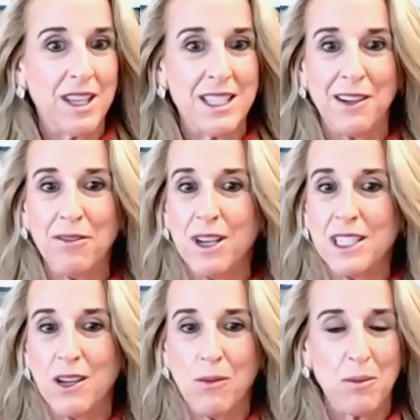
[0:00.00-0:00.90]
the
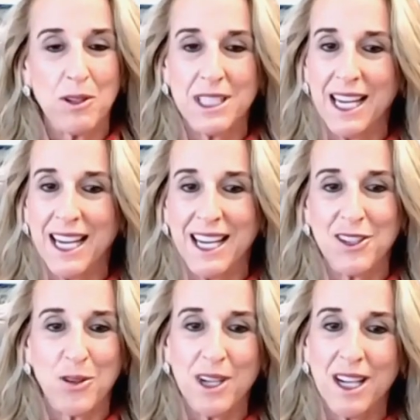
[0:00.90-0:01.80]
difference in what we're seeing
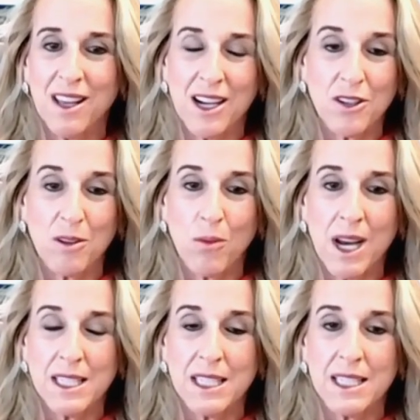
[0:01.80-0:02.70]
in short and long term
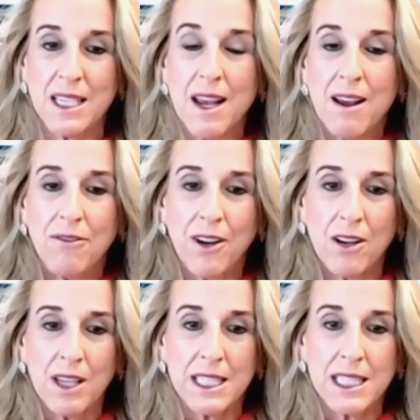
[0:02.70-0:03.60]
rates is
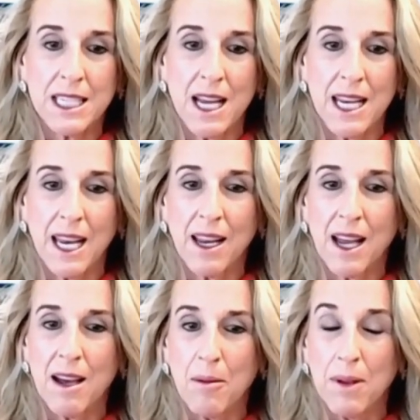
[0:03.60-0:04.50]
fairly stunning,
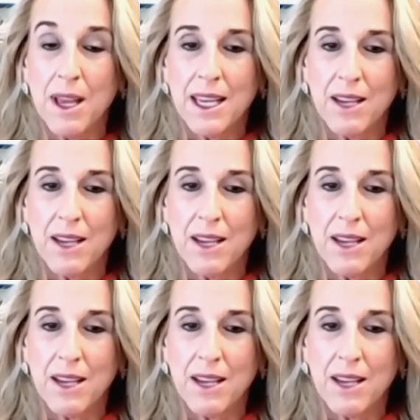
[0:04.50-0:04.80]
um,